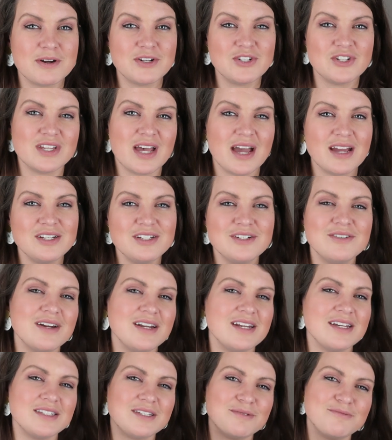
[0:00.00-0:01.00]
much as I do,
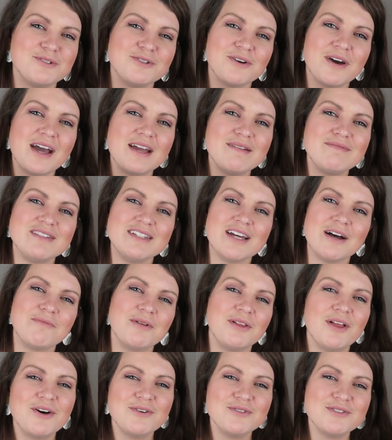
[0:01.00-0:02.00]
and hit subscribe down
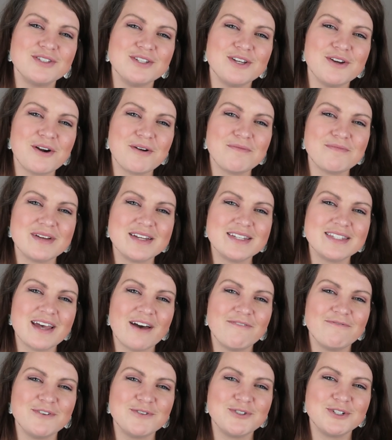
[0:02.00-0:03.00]
below so you don't miss
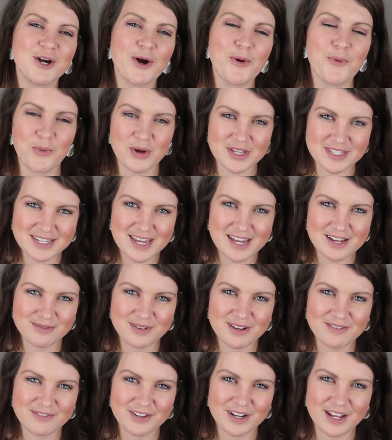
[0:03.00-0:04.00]
a future Whiskey and
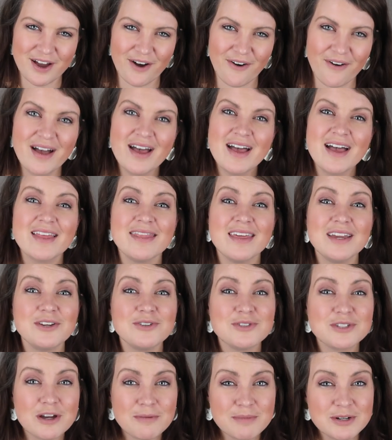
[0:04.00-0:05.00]
Whit video. Thank
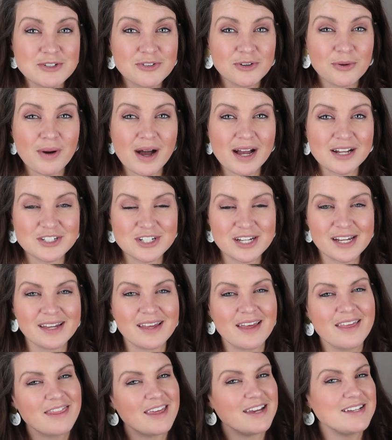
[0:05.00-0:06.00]
you so much for
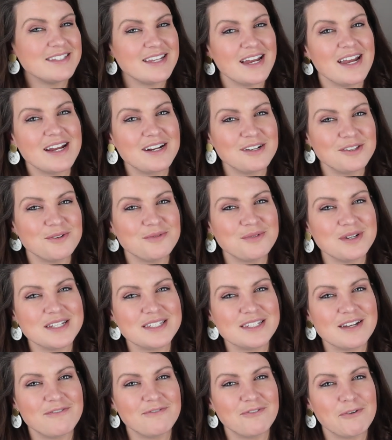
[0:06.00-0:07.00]
watching. Thanks to Ana
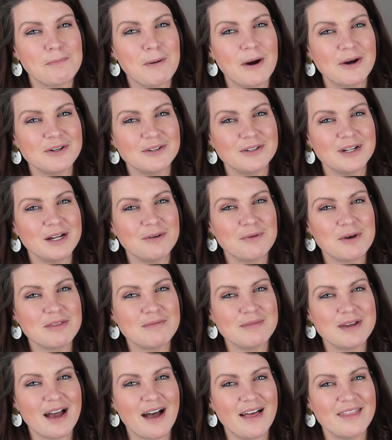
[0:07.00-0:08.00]
Luisa for partnering
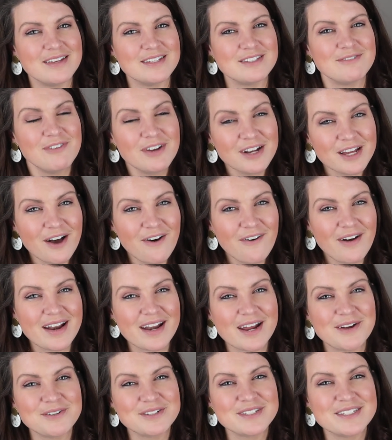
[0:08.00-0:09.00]
with me on this video,
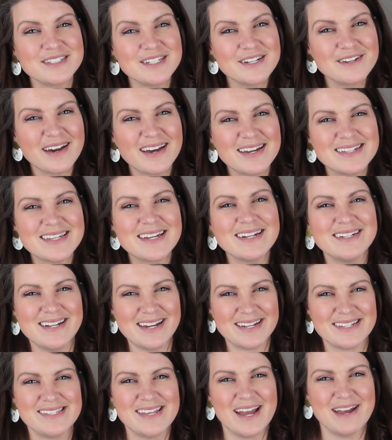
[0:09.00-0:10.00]
and I will see you guys
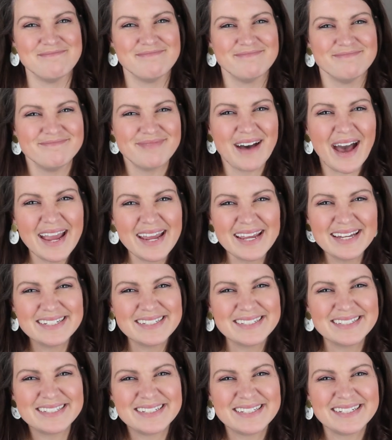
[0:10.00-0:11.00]
next time.
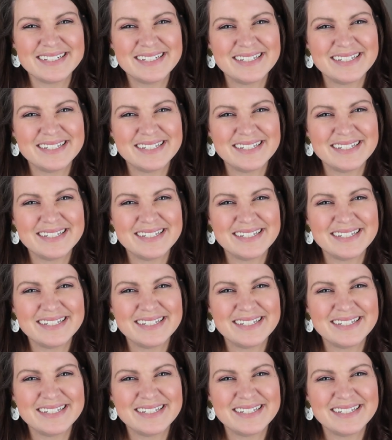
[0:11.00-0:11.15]
Bye.